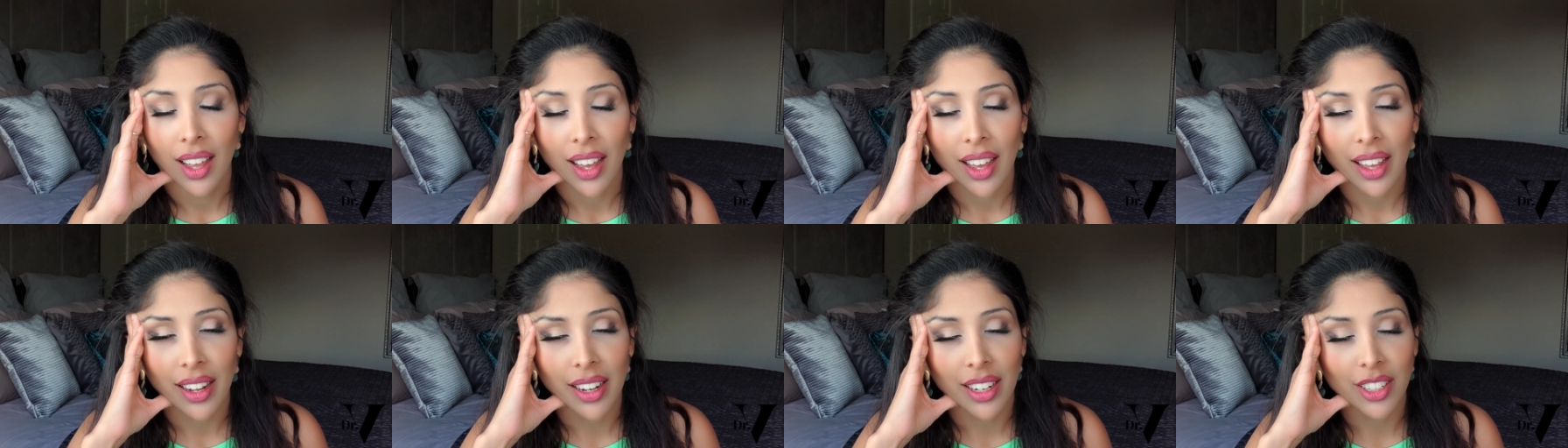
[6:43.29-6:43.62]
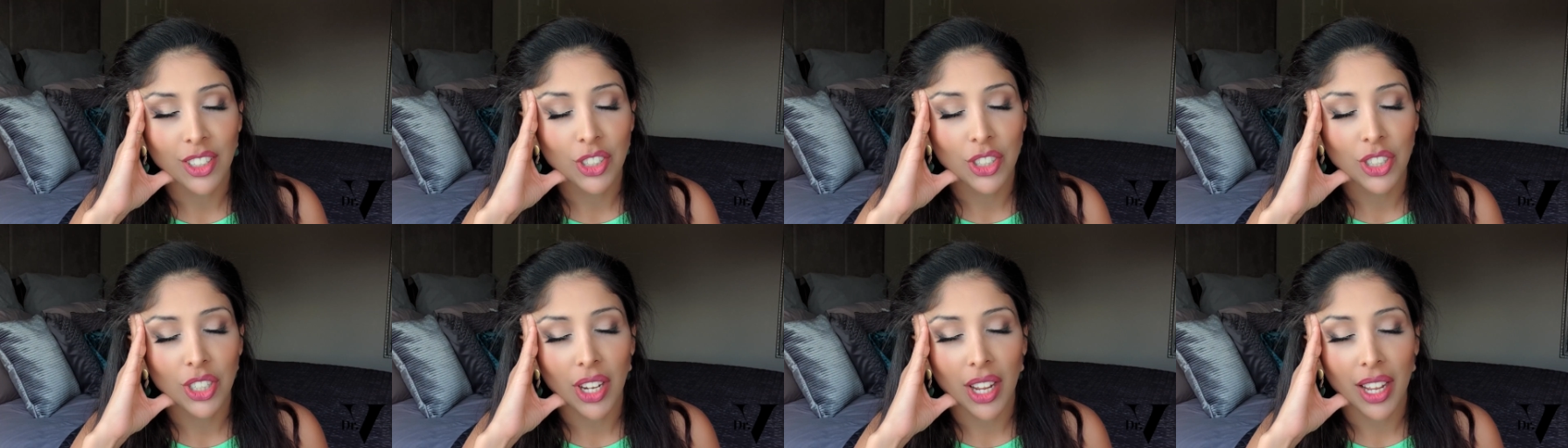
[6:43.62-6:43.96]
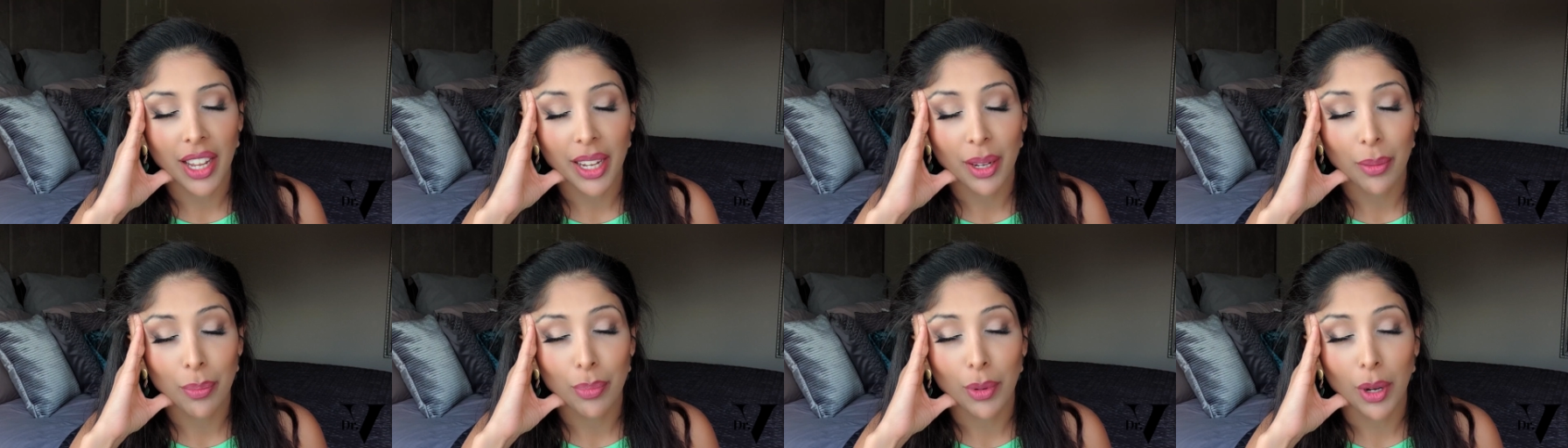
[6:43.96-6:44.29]
and I ch-
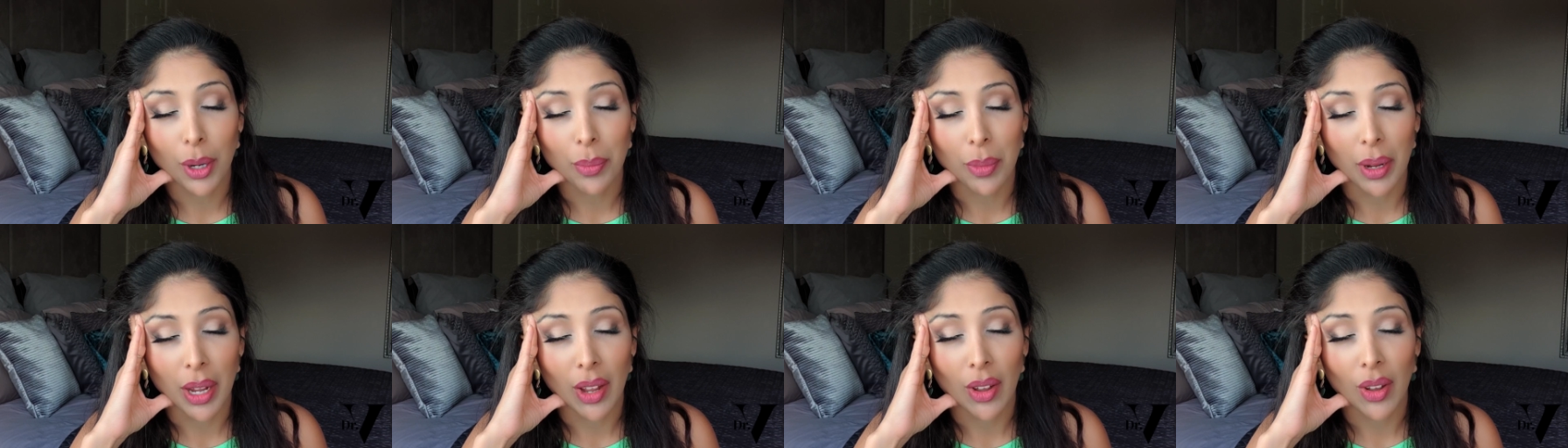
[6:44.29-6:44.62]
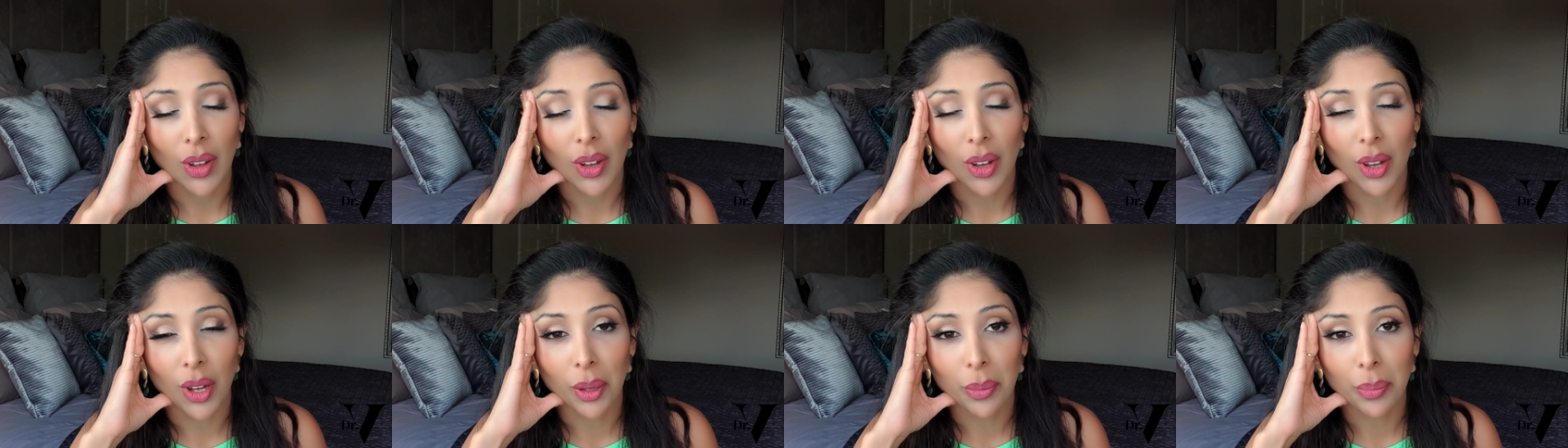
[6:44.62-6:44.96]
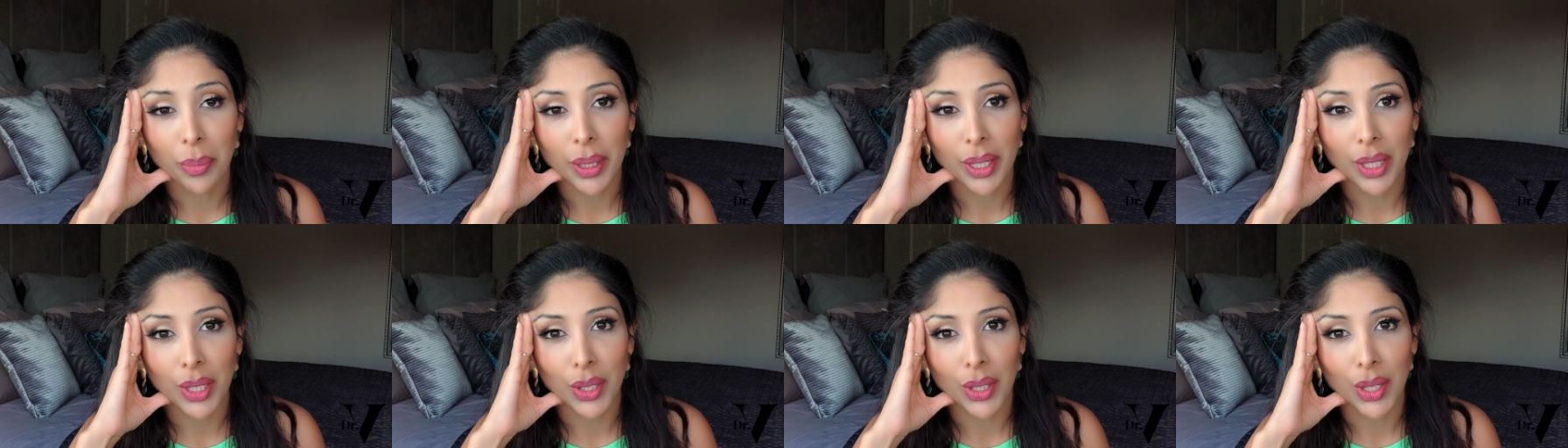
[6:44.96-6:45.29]
it broke my heart
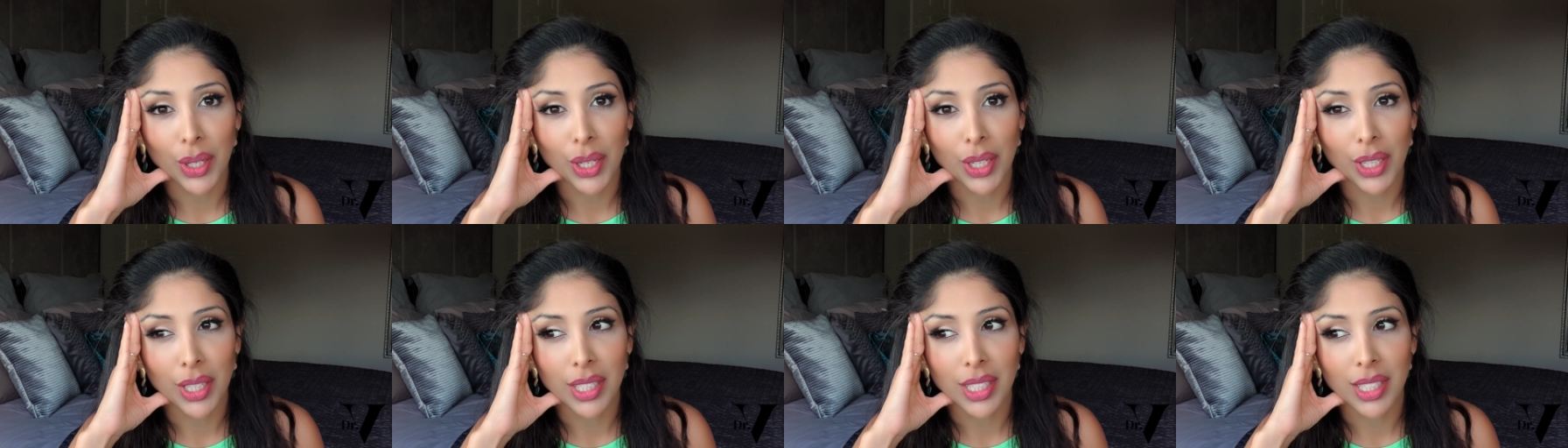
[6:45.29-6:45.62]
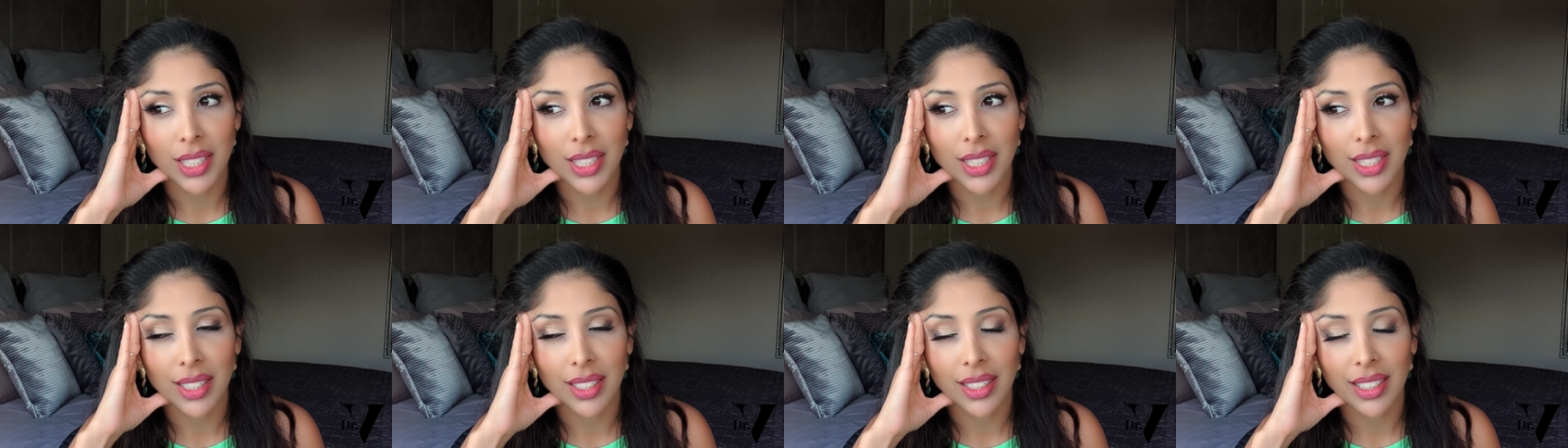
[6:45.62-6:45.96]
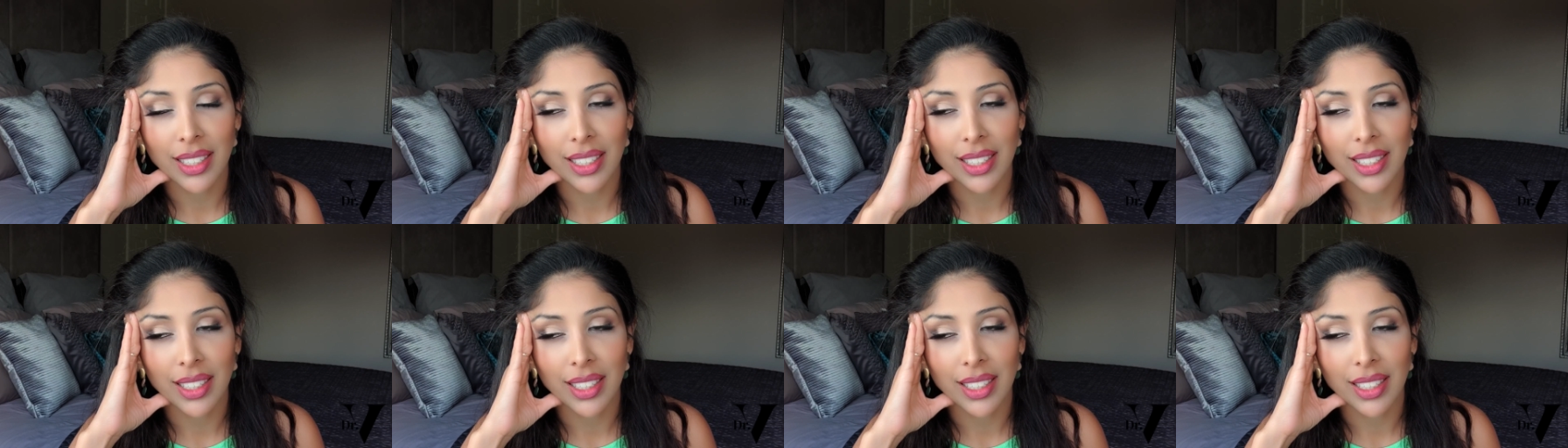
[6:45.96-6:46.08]
because